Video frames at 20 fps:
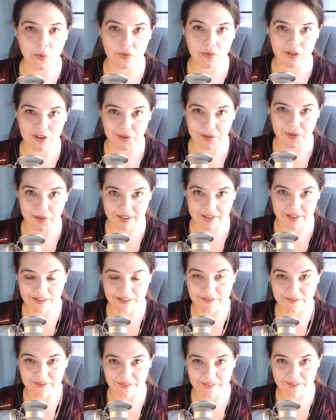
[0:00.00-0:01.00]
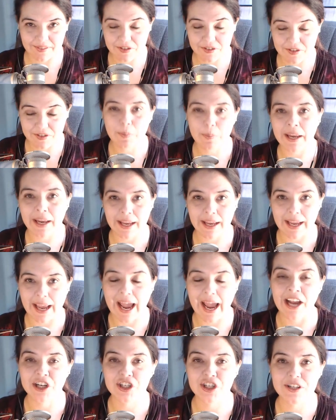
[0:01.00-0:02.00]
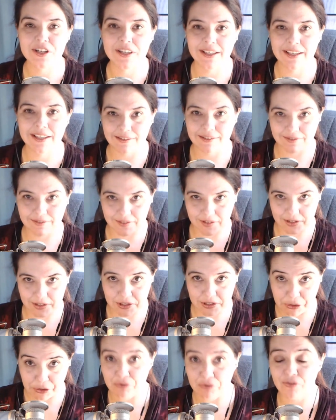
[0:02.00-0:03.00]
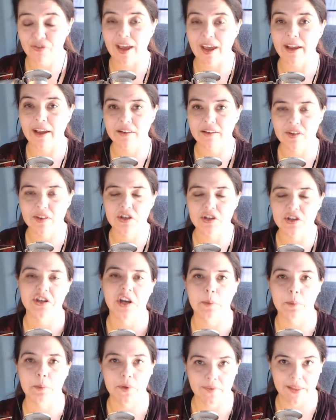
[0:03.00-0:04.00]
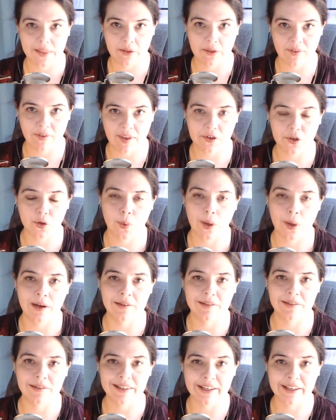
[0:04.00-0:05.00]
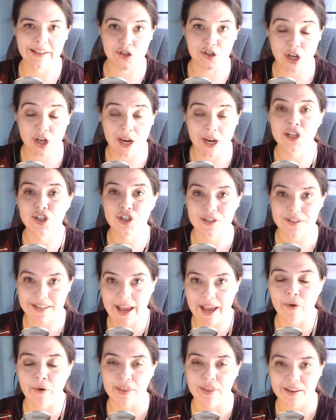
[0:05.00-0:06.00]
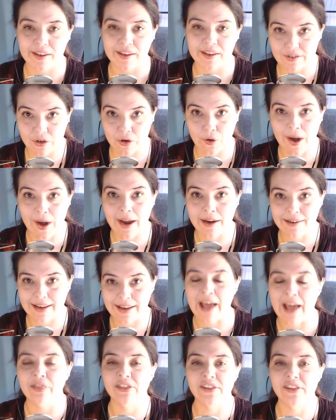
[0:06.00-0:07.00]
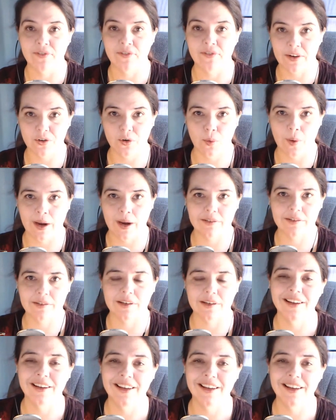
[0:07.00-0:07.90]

so the spinning actually defects the shape of the event horizon and changes how things interact at the event horizon.